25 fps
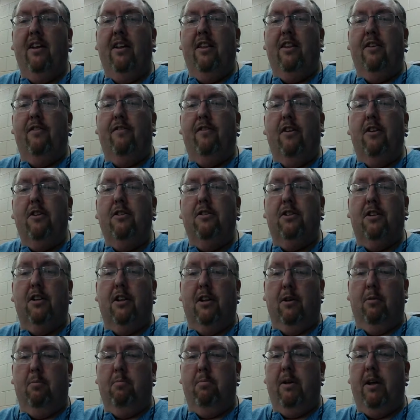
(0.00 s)
The first
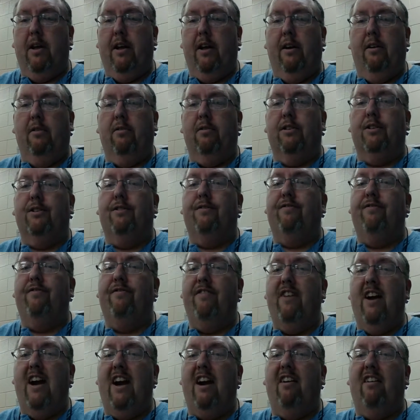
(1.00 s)
little pig was
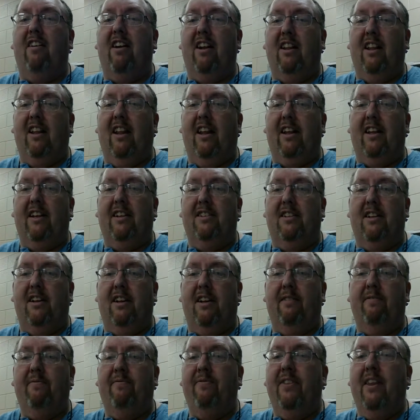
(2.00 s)
very
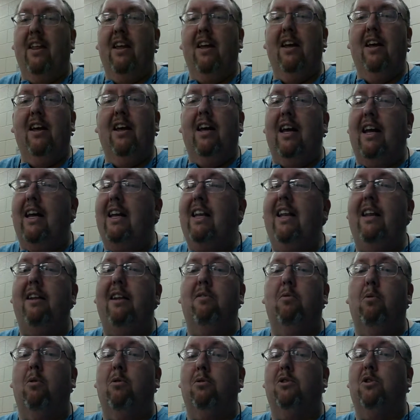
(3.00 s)
lazy. He
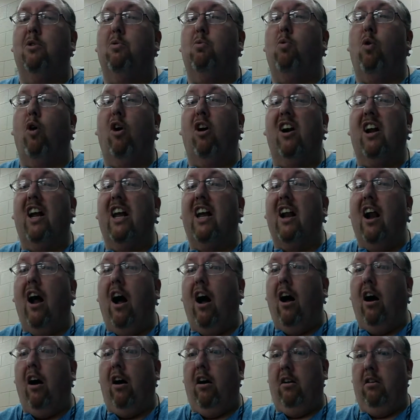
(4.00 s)
didn't want to work at
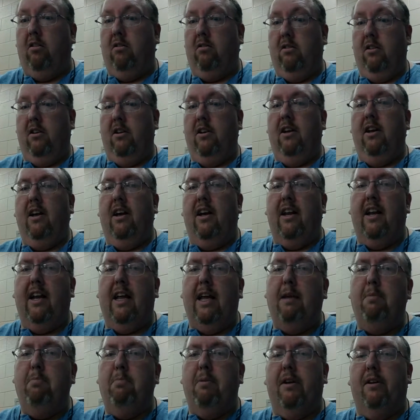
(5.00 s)
all, and
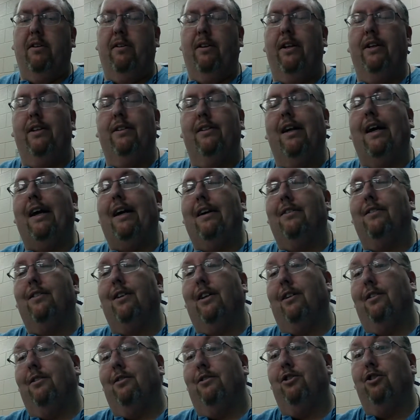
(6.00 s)
he built his house
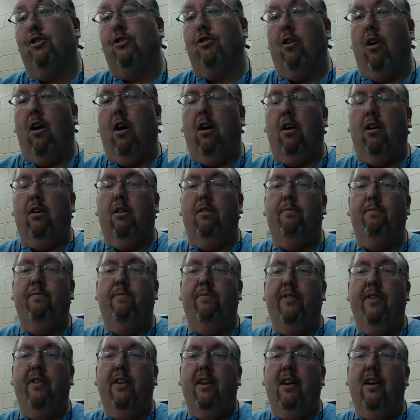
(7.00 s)
out of straw.
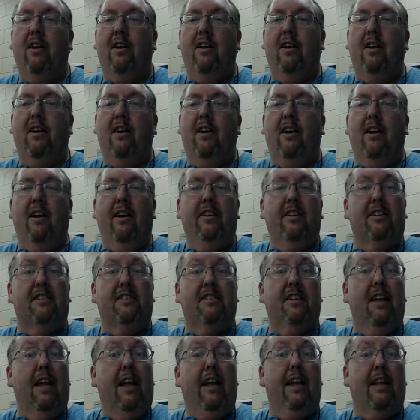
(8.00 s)
The
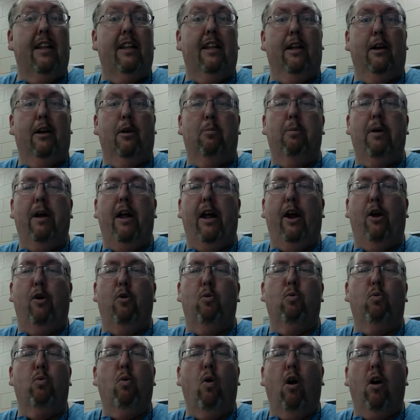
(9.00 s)
second little pig
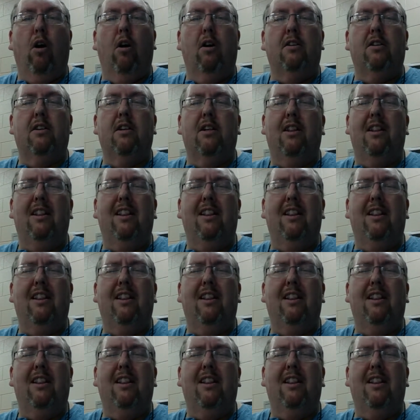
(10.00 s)
worked a